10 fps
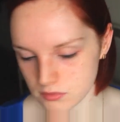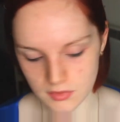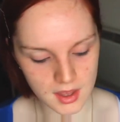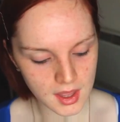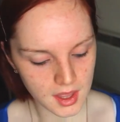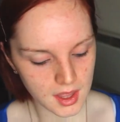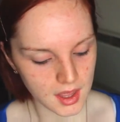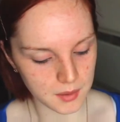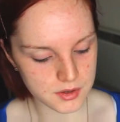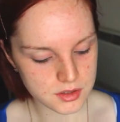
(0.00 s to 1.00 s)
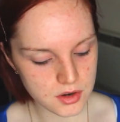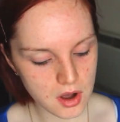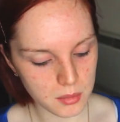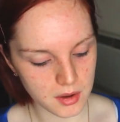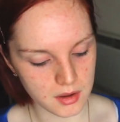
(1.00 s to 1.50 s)
I'm going to
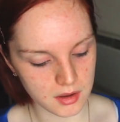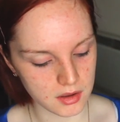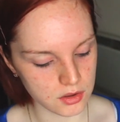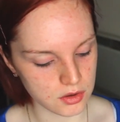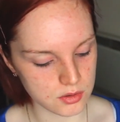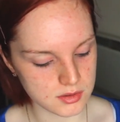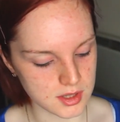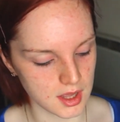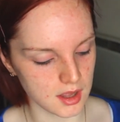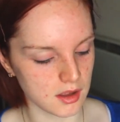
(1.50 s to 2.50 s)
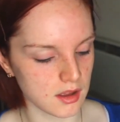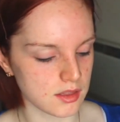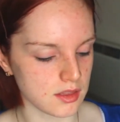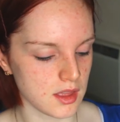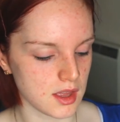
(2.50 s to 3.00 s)
start by using
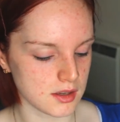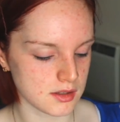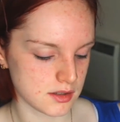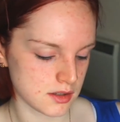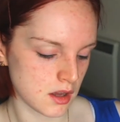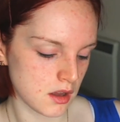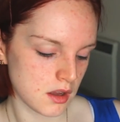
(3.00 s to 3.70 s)
this